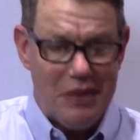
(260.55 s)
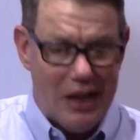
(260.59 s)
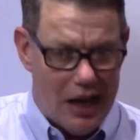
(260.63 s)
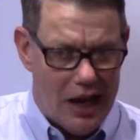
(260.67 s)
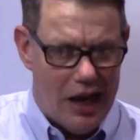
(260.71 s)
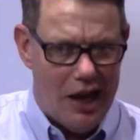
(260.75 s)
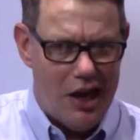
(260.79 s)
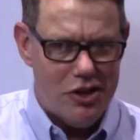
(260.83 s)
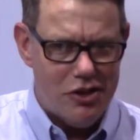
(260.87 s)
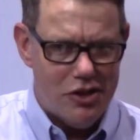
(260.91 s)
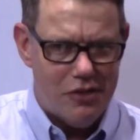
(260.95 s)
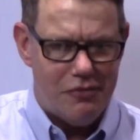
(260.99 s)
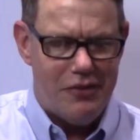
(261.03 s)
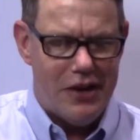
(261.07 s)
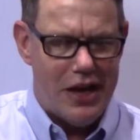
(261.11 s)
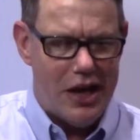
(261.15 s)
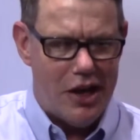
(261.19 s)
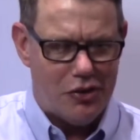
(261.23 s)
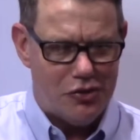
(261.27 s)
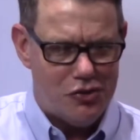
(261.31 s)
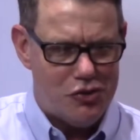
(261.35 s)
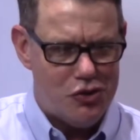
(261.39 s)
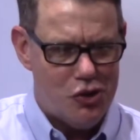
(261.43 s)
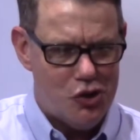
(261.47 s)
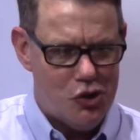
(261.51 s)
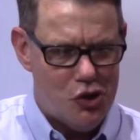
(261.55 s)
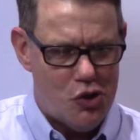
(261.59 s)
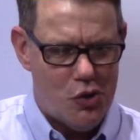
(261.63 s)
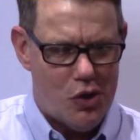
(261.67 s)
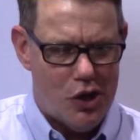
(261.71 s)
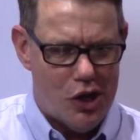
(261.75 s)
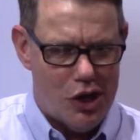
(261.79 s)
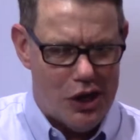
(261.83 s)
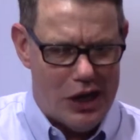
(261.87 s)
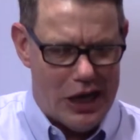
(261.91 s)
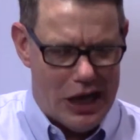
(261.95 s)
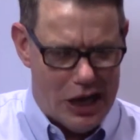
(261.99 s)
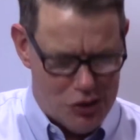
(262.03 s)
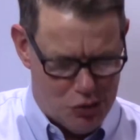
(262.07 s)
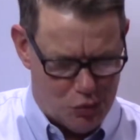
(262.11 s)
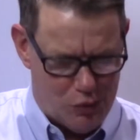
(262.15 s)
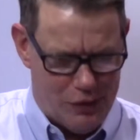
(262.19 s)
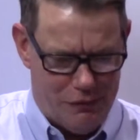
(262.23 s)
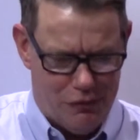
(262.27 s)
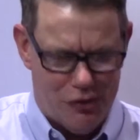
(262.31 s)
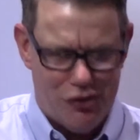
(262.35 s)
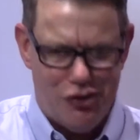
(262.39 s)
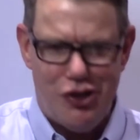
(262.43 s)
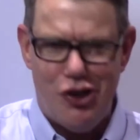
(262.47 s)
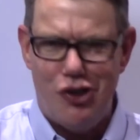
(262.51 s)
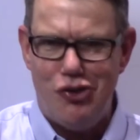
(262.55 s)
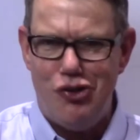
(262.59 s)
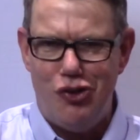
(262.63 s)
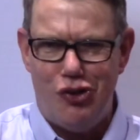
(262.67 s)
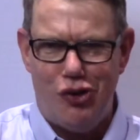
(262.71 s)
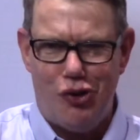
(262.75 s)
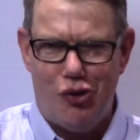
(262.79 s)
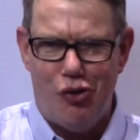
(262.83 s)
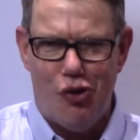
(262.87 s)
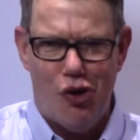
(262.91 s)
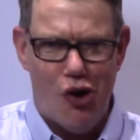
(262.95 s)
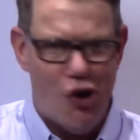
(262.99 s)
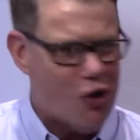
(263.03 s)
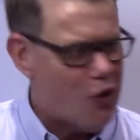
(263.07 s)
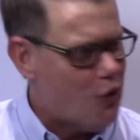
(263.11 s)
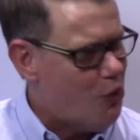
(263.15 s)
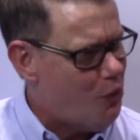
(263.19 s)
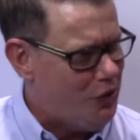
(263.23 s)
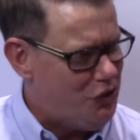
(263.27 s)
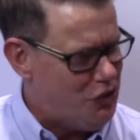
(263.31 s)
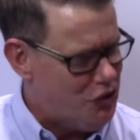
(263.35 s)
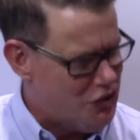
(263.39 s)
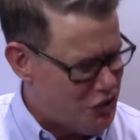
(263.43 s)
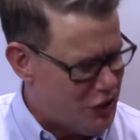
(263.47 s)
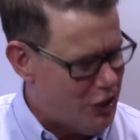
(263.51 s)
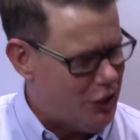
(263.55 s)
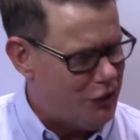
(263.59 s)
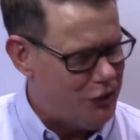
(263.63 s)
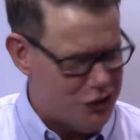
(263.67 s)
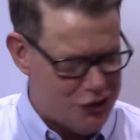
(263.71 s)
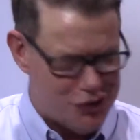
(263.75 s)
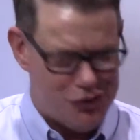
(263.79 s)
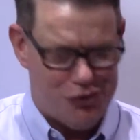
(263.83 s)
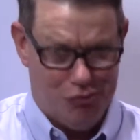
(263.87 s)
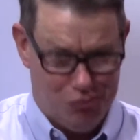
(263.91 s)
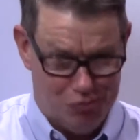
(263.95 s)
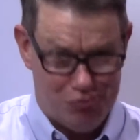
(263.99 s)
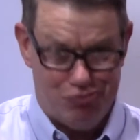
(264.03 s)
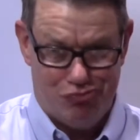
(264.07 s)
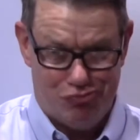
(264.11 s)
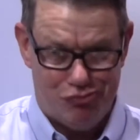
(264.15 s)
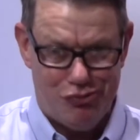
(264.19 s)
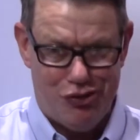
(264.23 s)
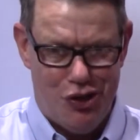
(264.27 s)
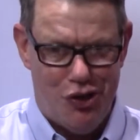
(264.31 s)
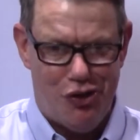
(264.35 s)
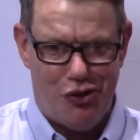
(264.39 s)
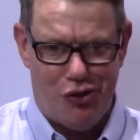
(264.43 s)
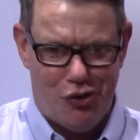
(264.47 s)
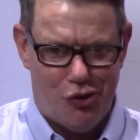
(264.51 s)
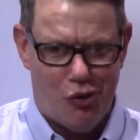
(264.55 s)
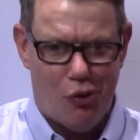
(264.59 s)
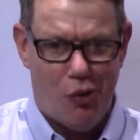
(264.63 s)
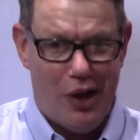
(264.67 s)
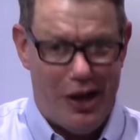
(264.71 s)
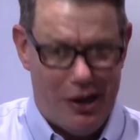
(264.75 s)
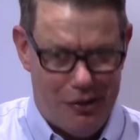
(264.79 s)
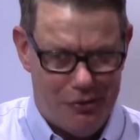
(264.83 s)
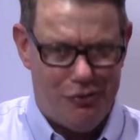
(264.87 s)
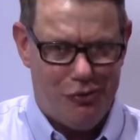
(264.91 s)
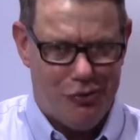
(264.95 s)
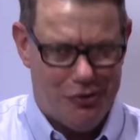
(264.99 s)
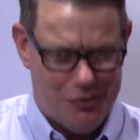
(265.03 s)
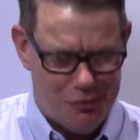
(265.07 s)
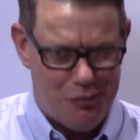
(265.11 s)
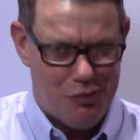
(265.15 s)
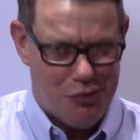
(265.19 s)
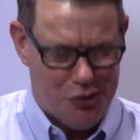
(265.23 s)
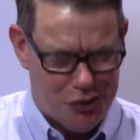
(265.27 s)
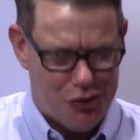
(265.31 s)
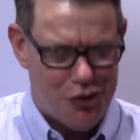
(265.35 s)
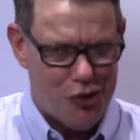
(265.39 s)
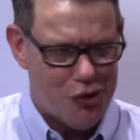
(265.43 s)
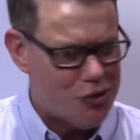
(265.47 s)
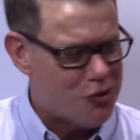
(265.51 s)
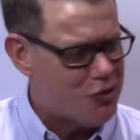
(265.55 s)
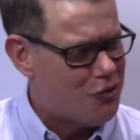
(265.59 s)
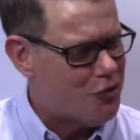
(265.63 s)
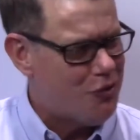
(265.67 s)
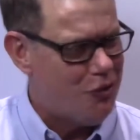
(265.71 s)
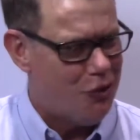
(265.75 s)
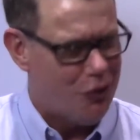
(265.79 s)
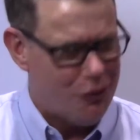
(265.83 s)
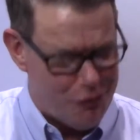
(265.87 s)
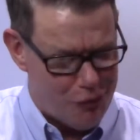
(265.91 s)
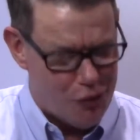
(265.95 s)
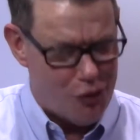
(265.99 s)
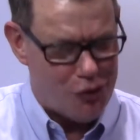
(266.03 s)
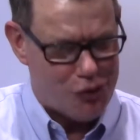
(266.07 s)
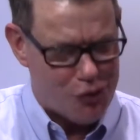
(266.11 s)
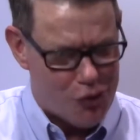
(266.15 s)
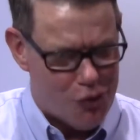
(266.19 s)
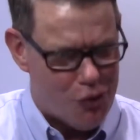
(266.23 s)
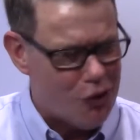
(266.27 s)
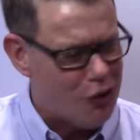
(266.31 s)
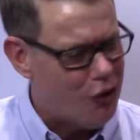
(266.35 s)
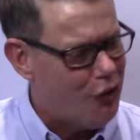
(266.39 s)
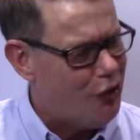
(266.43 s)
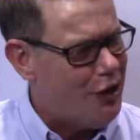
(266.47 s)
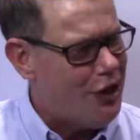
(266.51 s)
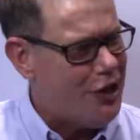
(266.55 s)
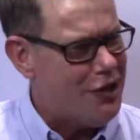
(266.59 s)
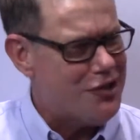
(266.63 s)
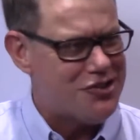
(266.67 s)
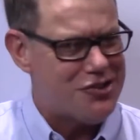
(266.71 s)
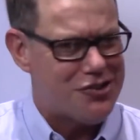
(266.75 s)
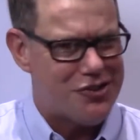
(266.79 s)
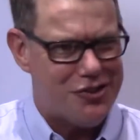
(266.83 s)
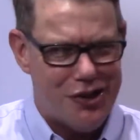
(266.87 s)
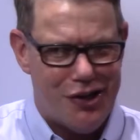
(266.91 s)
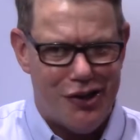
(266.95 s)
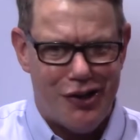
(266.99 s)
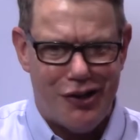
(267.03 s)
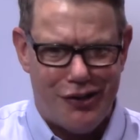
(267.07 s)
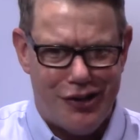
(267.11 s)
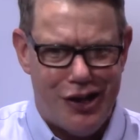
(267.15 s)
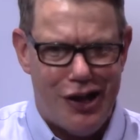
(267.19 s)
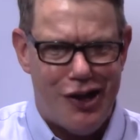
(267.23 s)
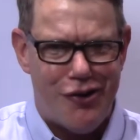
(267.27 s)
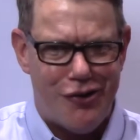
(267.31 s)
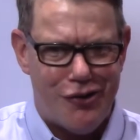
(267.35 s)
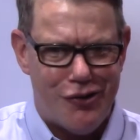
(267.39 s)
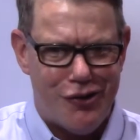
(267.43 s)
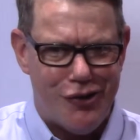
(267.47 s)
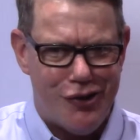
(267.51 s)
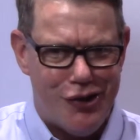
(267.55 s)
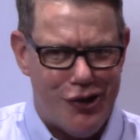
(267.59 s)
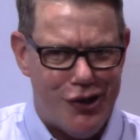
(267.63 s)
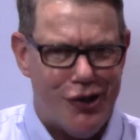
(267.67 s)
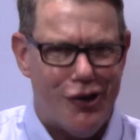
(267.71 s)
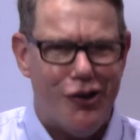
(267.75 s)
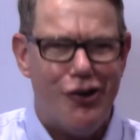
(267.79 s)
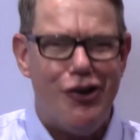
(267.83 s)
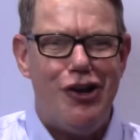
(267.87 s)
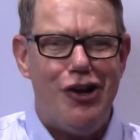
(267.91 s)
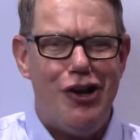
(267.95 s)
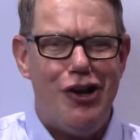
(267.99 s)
And the fact too, as we continue to grow, and we just had this great third or fourth quarter last calendar year,